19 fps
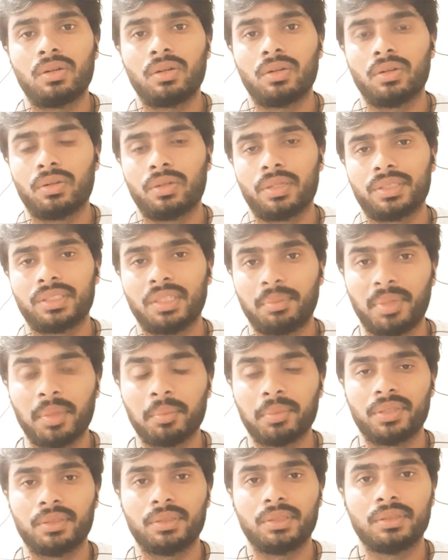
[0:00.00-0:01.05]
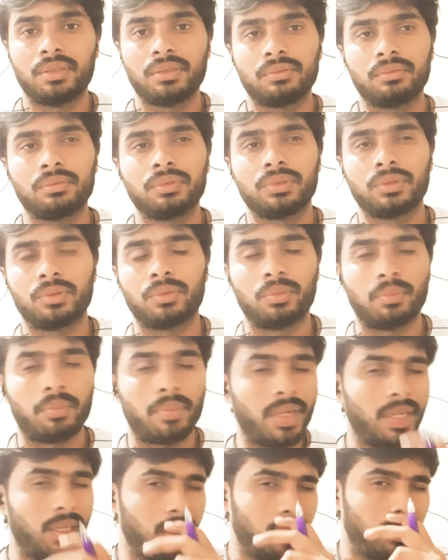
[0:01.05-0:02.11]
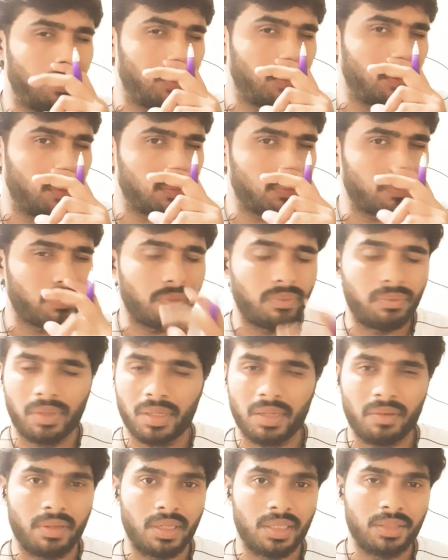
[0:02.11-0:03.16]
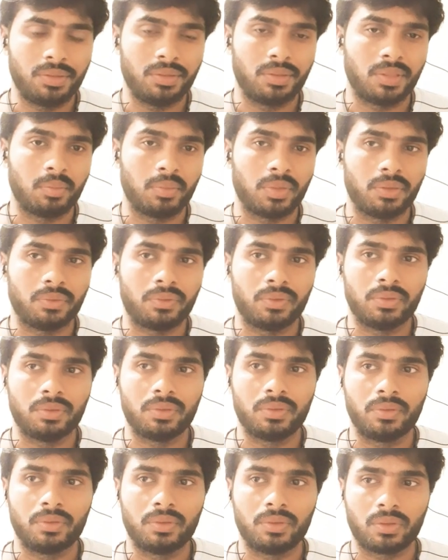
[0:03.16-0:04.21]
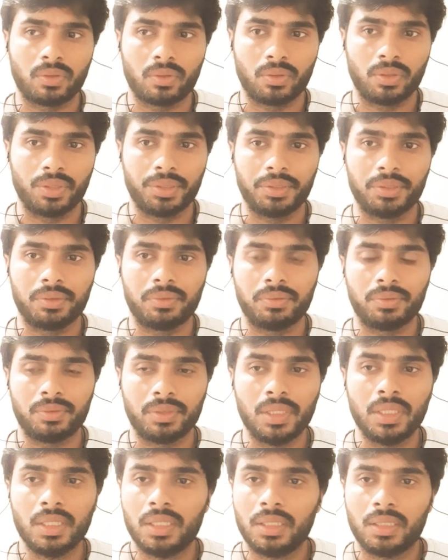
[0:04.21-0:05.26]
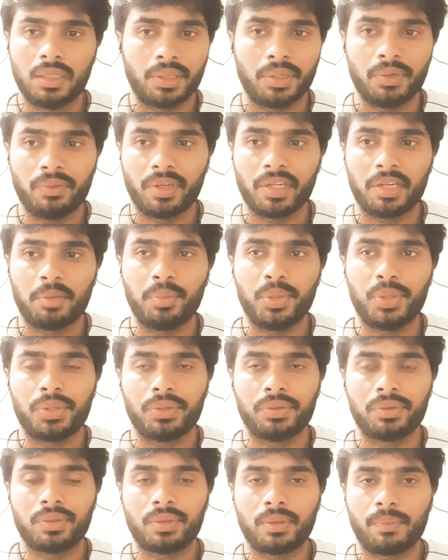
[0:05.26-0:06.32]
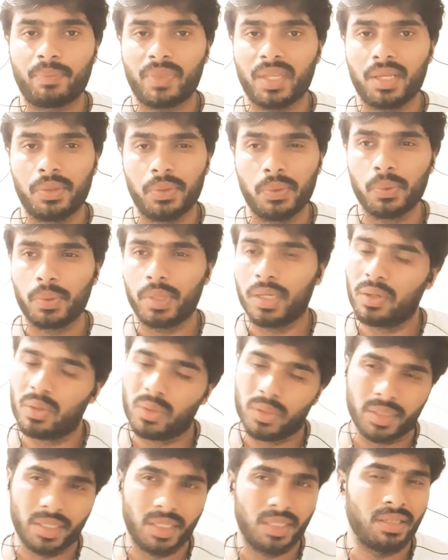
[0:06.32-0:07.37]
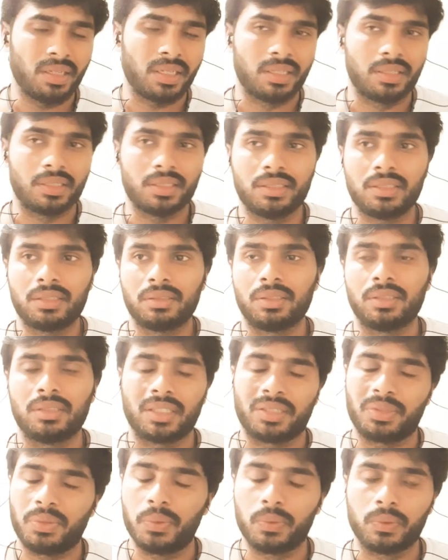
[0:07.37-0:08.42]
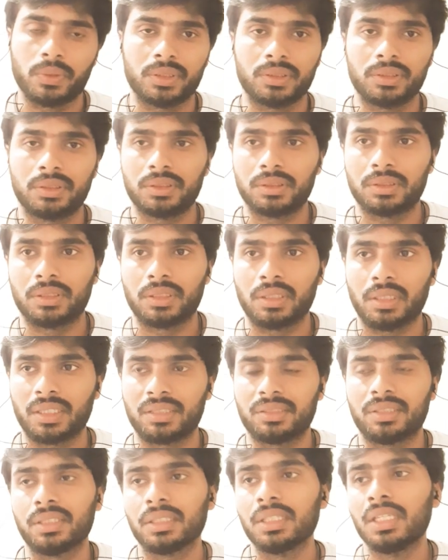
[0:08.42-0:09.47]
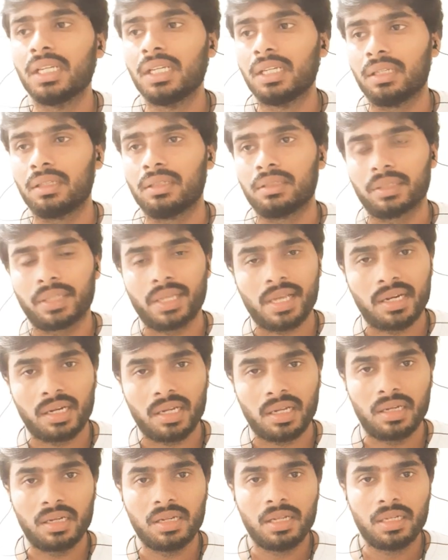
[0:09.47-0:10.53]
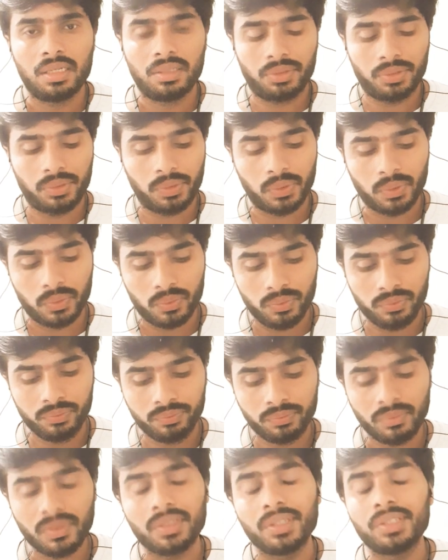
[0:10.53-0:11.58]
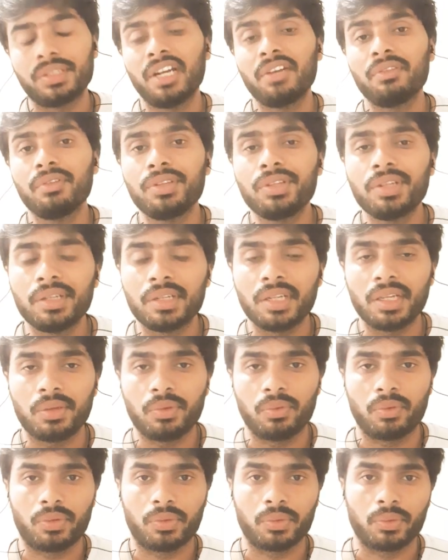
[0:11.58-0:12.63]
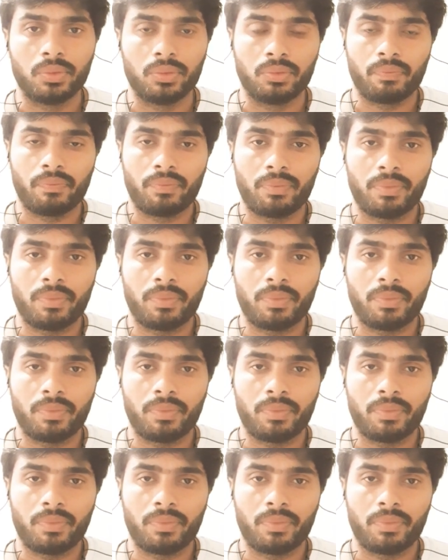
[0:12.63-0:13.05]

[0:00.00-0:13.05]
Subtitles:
or September. So May we have a less number of colleges giving admissions in UK or any countries like US, like say Canada. So decide which intake you want to go.